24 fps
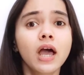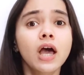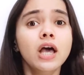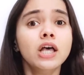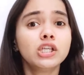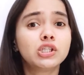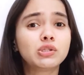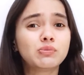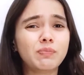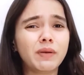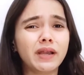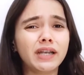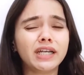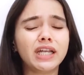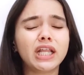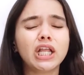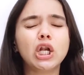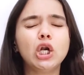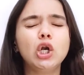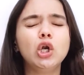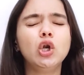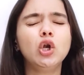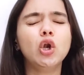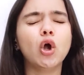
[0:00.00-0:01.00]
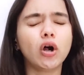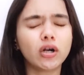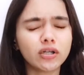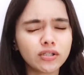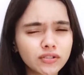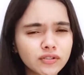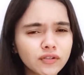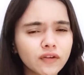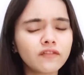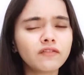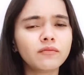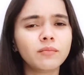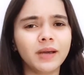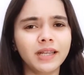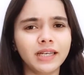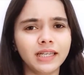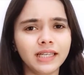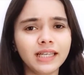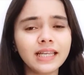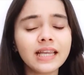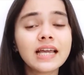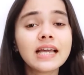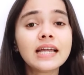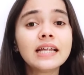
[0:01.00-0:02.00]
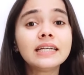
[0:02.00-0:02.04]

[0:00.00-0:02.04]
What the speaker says: spending lots of money,